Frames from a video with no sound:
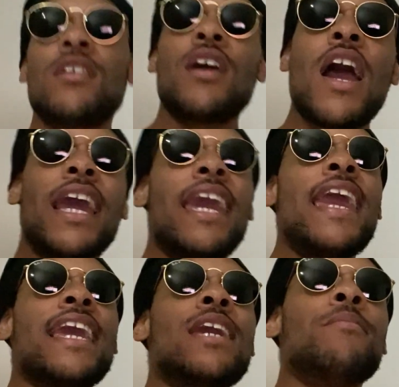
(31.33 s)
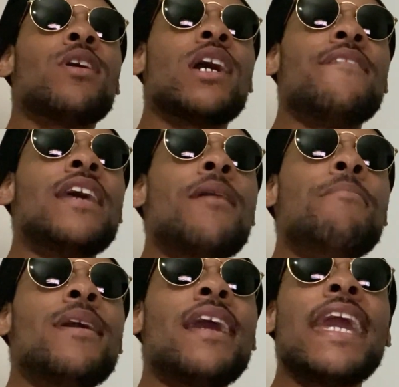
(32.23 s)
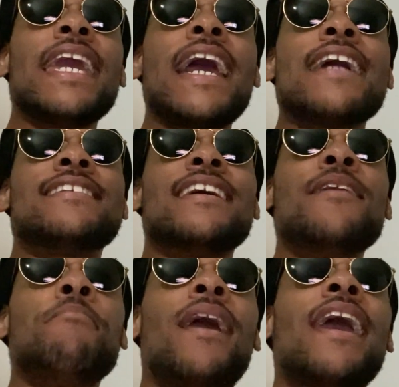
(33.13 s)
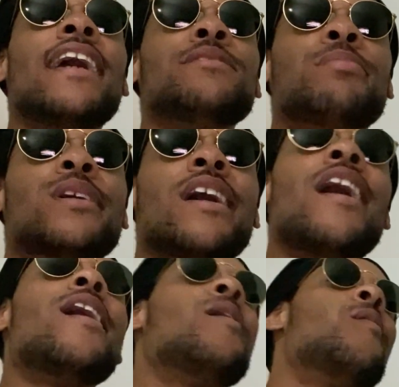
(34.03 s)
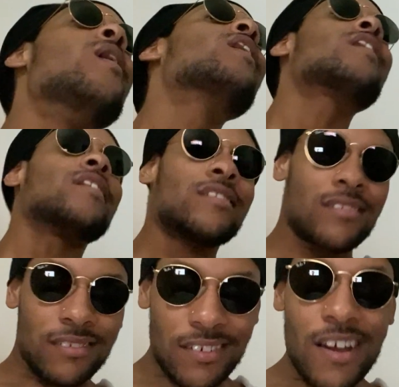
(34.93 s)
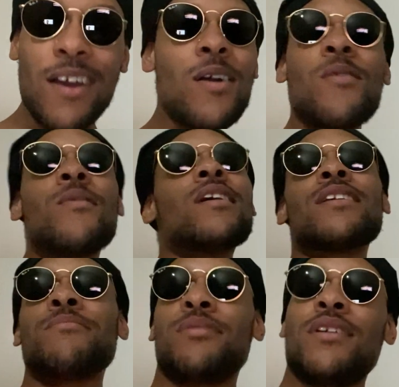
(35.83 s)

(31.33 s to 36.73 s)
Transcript: I can't keep a girl. If that bitch ain't got 10 bands, bro, I don't want them. I don't want them, bro.